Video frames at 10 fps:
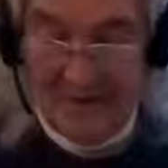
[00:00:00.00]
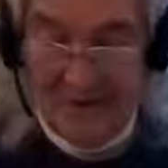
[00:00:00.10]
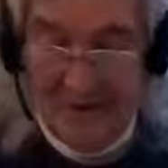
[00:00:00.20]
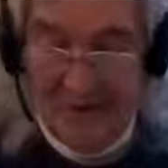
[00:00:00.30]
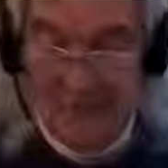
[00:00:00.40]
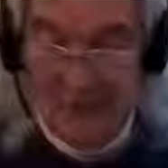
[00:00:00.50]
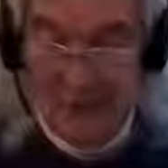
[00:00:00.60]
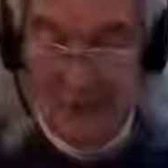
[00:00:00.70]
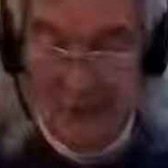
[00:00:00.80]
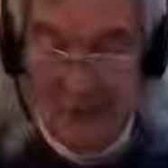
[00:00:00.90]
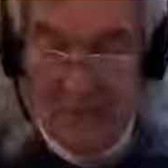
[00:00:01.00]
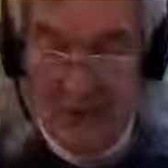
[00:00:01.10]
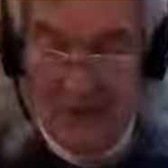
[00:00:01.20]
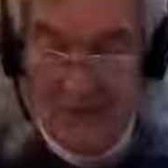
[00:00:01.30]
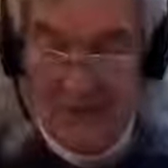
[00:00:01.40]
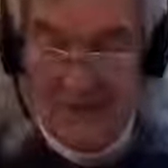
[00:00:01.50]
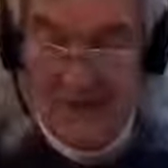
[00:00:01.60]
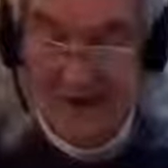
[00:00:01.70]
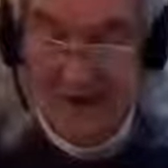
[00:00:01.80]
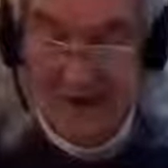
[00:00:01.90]
All the foregoing
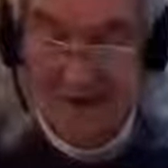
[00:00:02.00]
pages have been